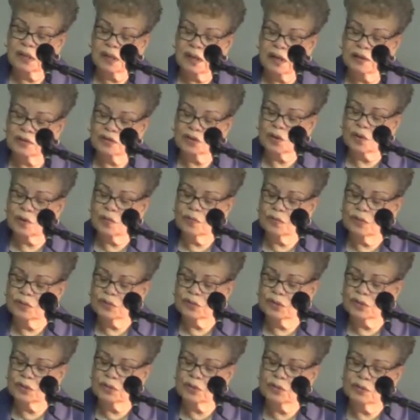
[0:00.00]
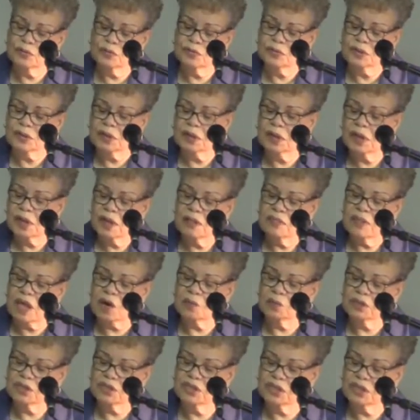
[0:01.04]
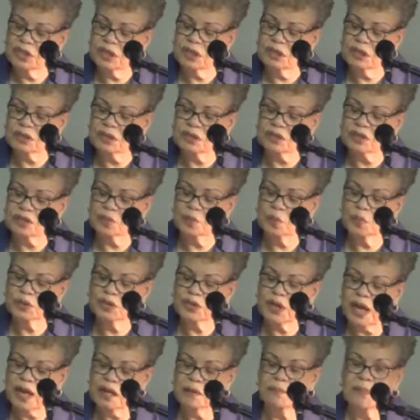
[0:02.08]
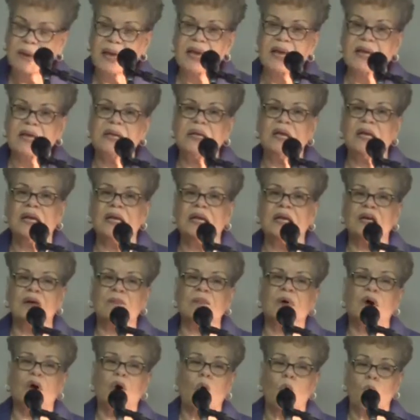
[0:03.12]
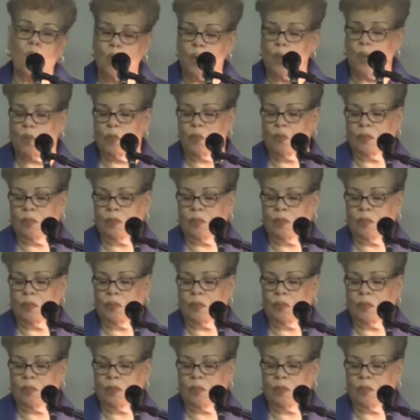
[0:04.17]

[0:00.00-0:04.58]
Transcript: and told the Jews that it was Jesus which had made him whole.